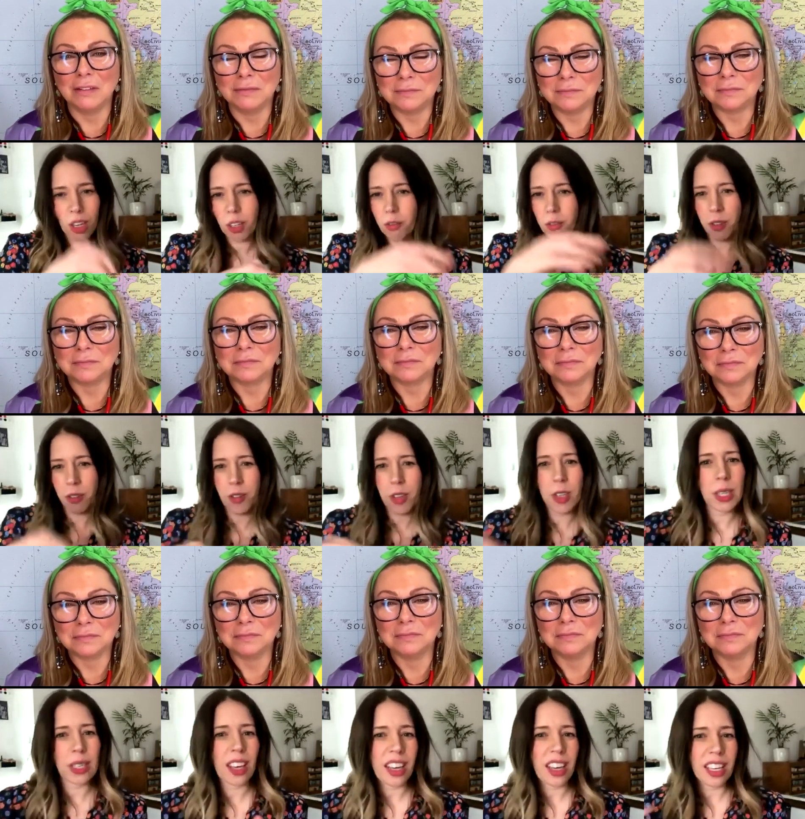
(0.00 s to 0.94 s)
Speaker 1: kind of
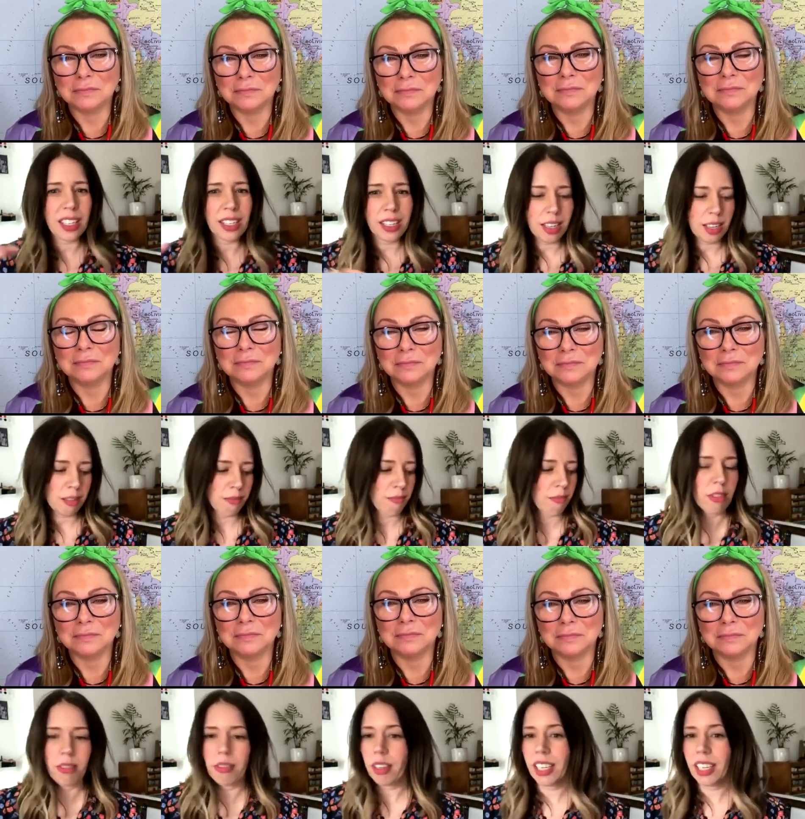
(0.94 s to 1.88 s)
diffusing that into
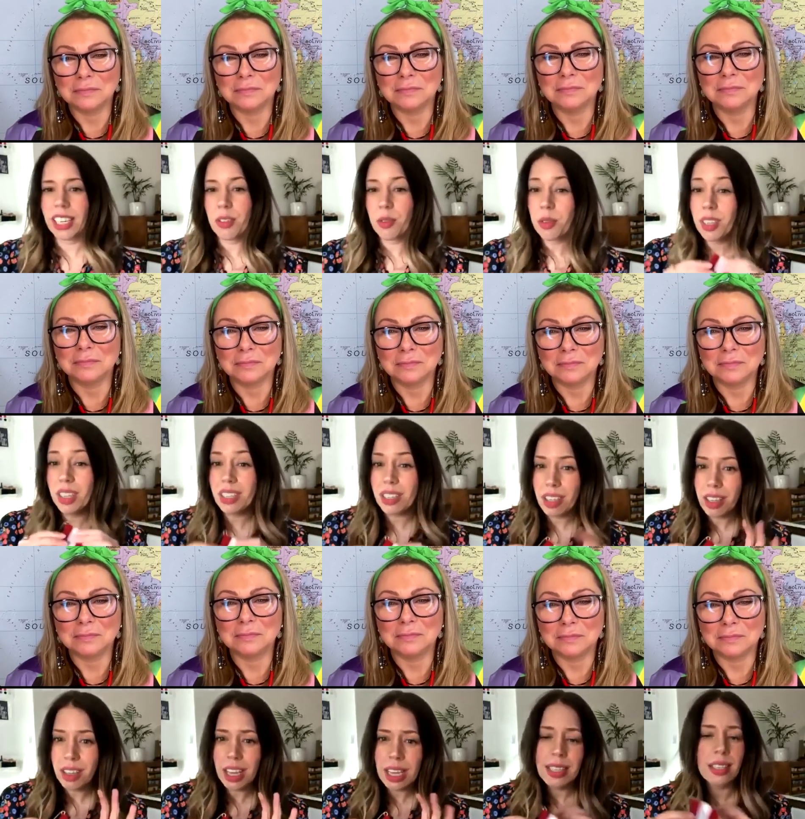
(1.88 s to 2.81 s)
like little things
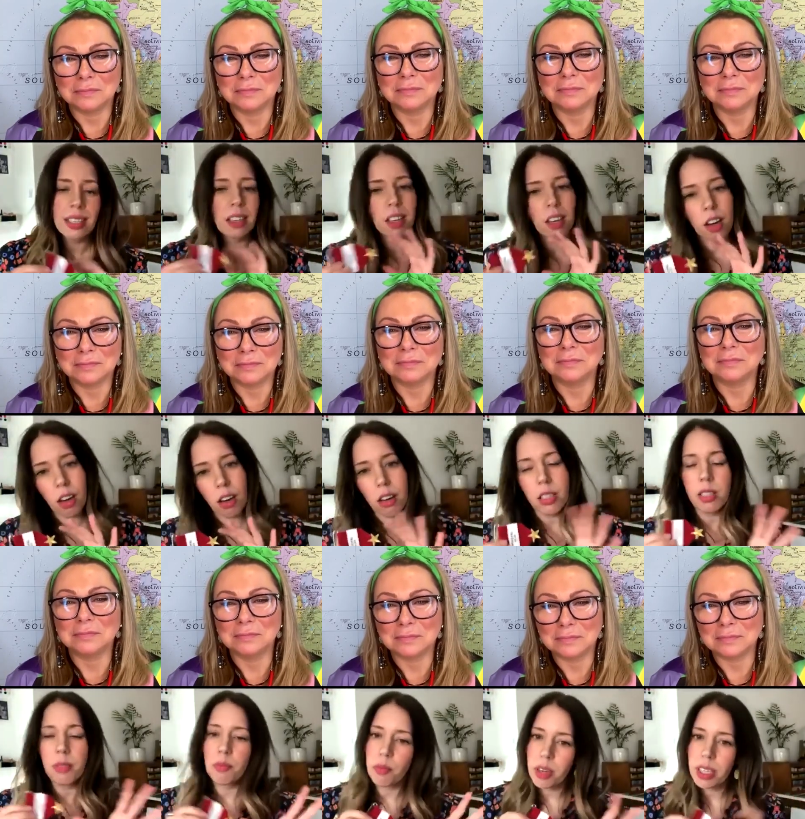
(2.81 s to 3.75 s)
like this and
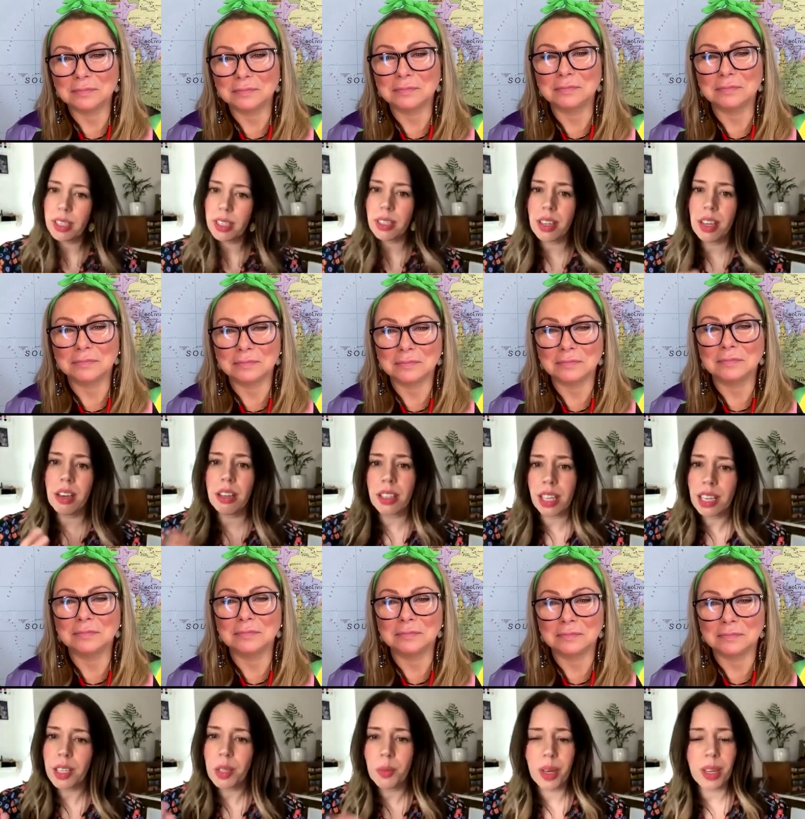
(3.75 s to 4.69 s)
cards and prints that I
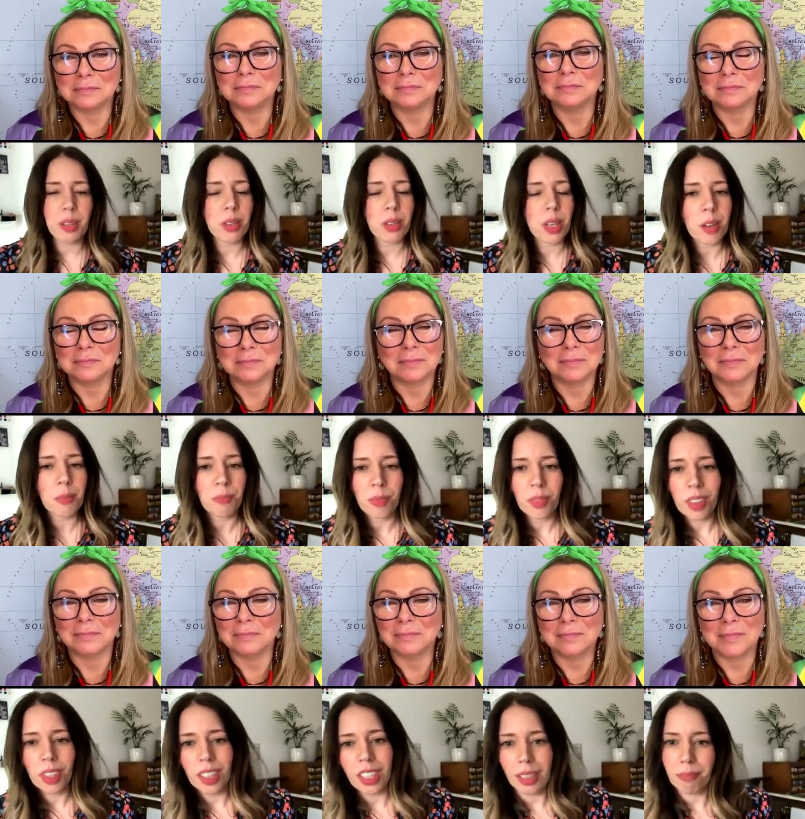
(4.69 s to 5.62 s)
sell as well. So
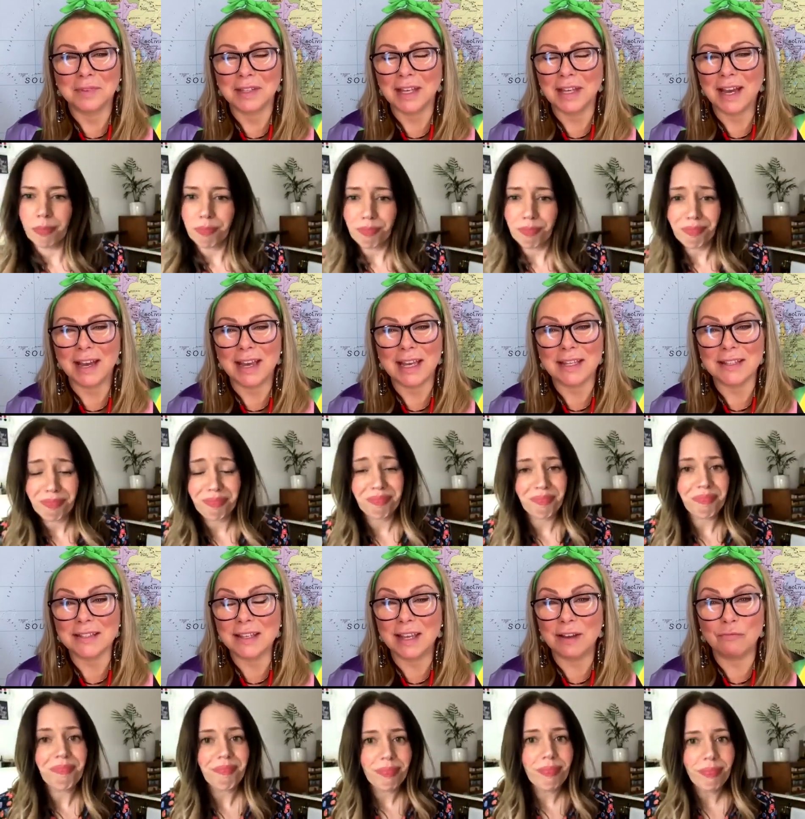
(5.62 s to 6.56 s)
yeah.
Speaker 2: yeah
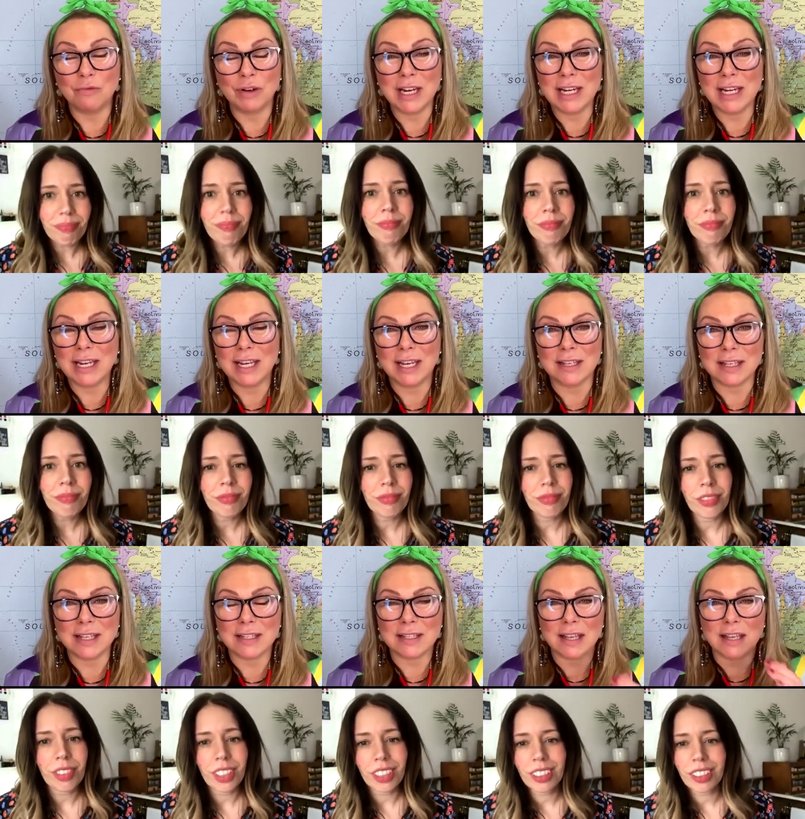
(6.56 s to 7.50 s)
it's it really
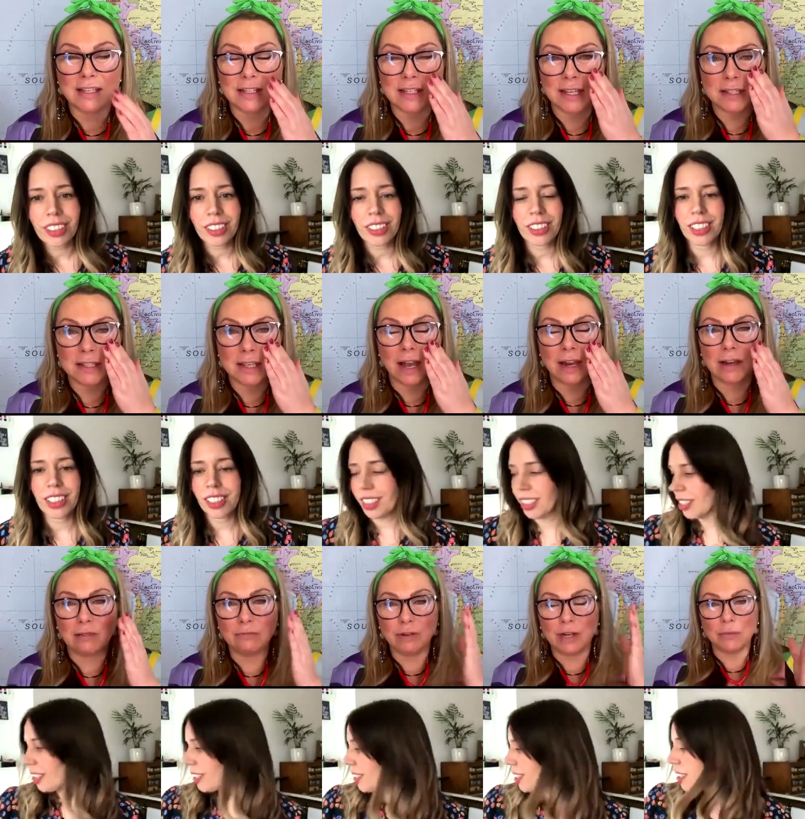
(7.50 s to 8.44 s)
is it's it's, yeah. Mm-hmm. it's and
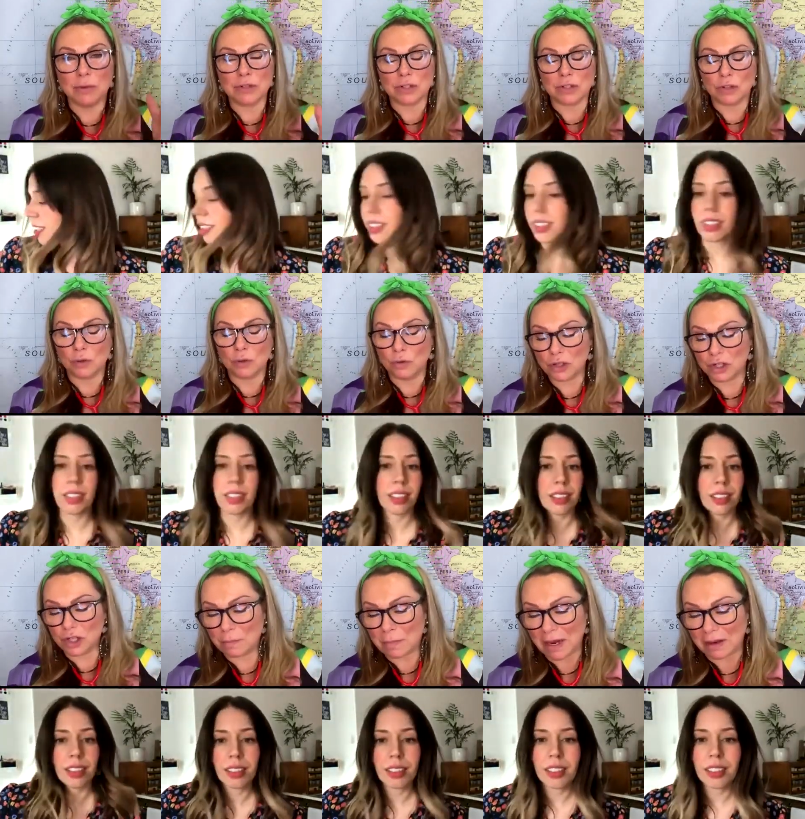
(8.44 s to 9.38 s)
i really want to talk
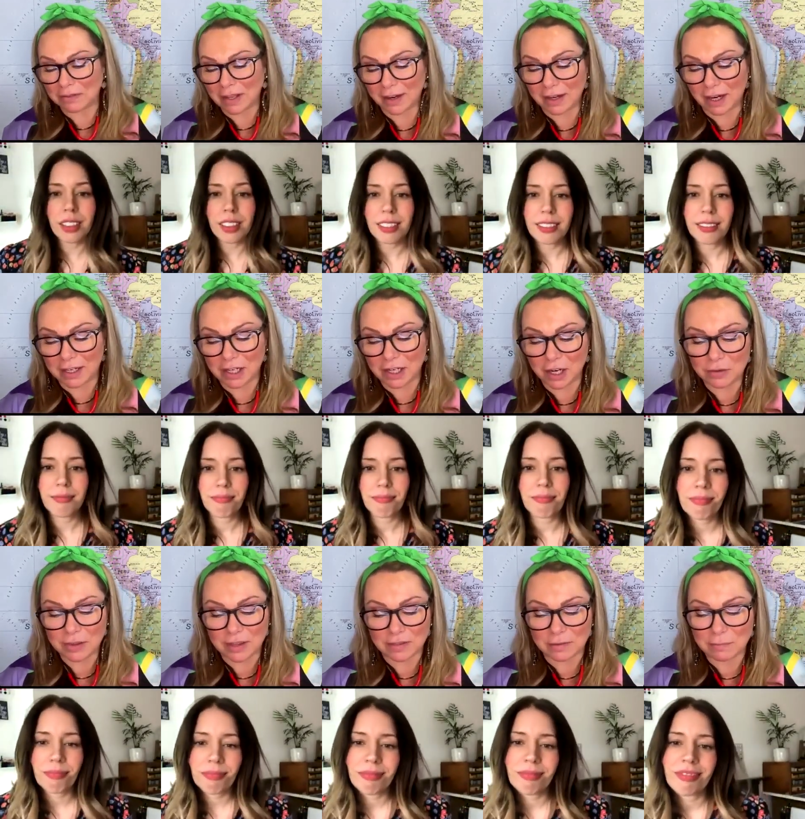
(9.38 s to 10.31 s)
to you about that and i know
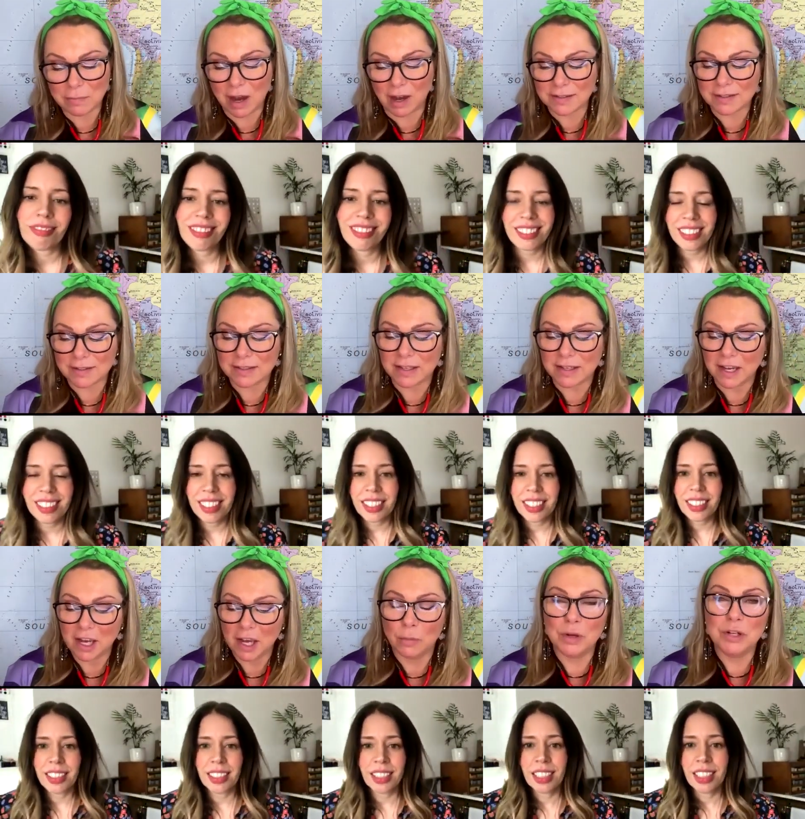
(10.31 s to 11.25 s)
that the masks
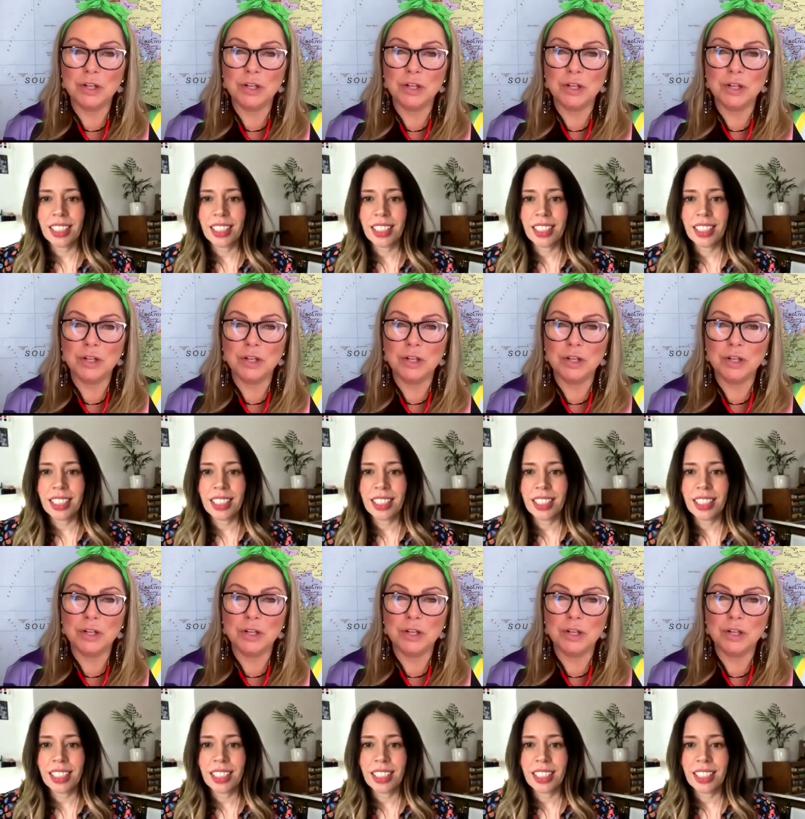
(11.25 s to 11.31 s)
were